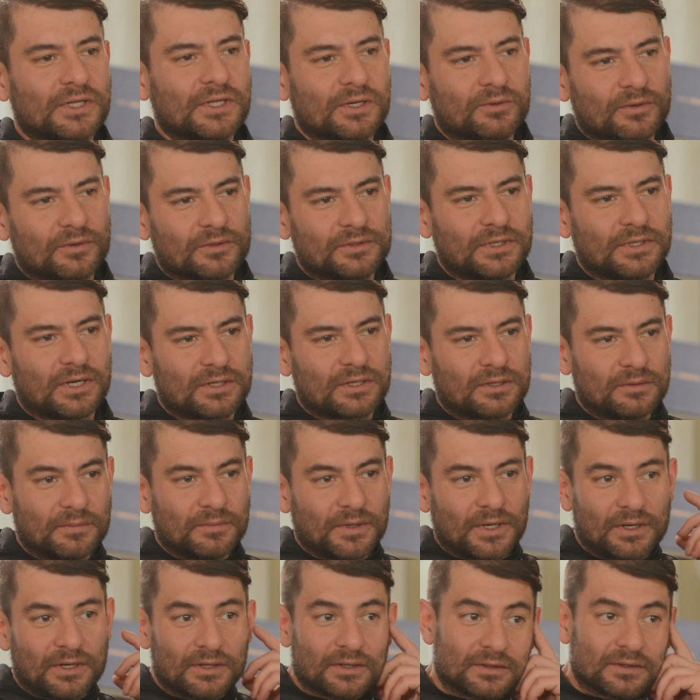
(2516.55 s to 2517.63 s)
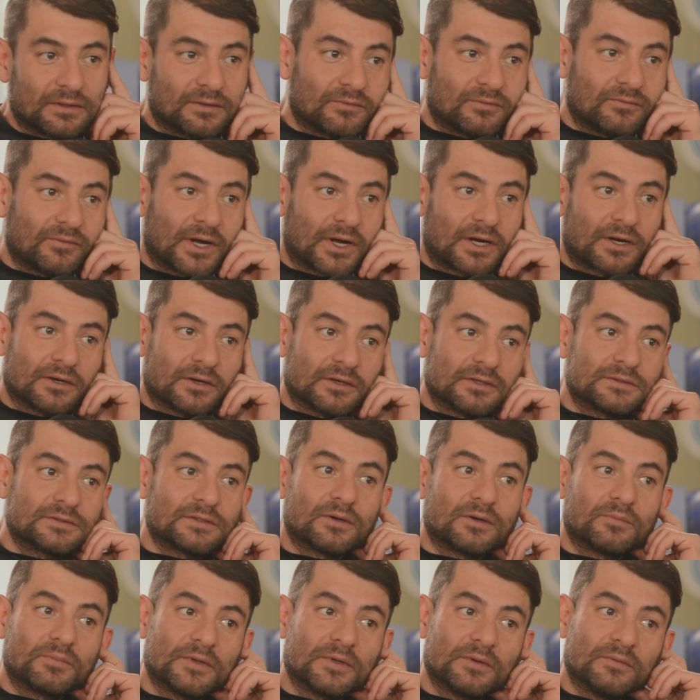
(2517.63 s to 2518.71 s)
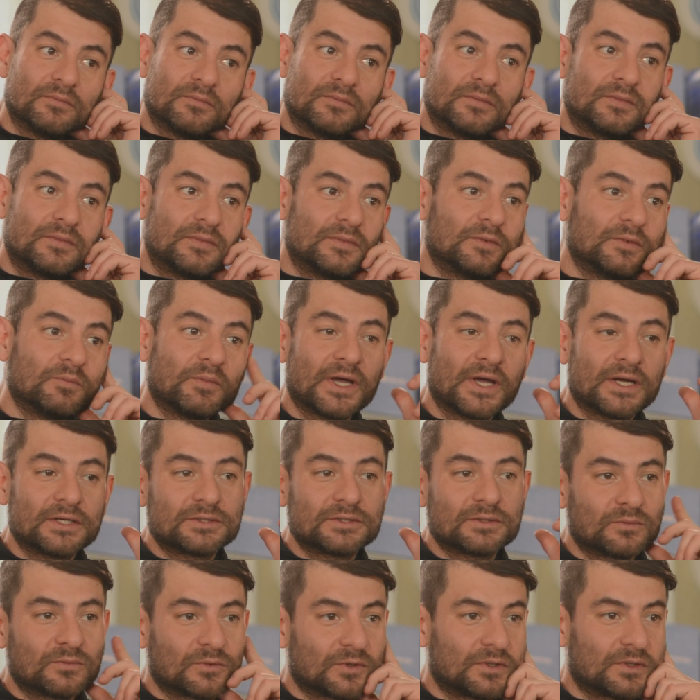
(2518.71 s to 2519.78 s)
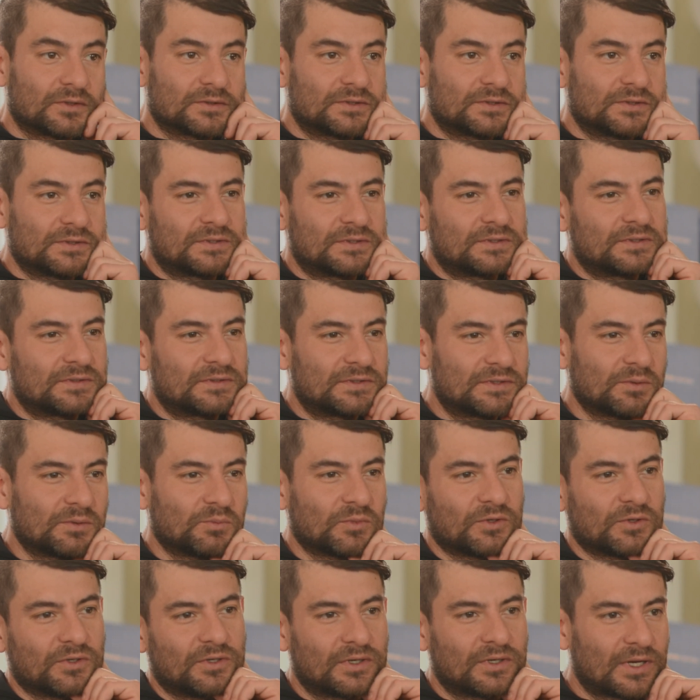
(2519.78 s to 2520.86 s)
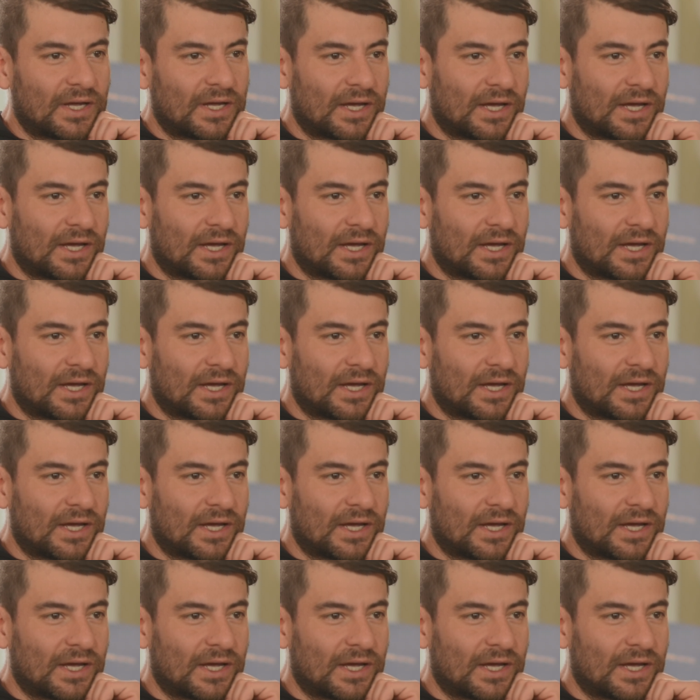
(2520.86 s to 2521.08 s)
like we were talking about in the records up in the mansion worlds. It's a similar